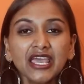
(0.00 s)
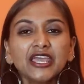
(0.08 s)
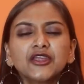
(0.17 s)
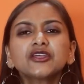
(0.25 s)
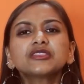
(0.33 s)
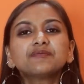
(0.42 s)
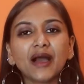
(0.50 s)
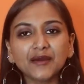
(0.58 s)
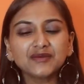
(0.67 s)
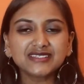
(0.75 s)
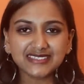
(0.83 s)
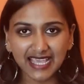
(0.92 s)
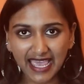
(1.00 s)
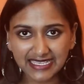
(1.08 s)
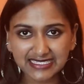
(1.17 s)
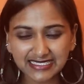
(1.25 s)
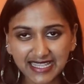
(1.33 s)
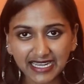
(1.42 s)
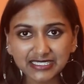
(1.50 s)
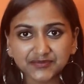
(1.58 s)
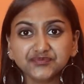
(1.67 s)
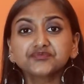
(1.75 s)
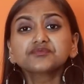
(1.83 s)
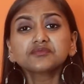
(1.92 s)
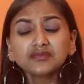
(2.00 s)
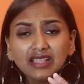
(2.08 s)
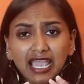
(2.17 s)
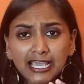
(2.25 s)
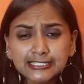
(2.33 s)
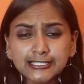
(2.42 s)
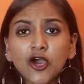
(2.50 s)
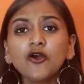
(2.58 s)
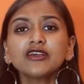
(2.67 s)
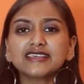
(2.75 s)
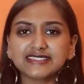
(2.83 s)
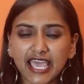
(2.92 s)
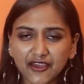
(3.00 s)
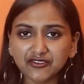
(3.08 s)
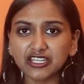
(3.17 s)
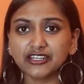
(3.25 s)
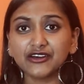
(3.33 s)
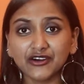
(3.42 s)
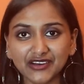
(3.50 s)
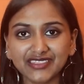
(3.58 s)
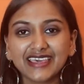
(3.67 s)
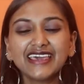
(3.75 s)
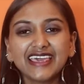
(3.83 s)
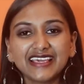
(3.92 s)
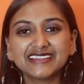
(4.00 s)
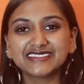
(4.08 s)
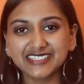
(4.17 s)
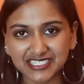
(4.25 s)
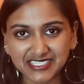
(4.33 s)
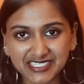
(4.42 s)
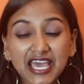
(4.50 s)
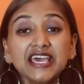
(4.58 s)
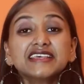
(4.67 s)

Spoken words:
You know, the Bible says that as long as heaven and earth exists,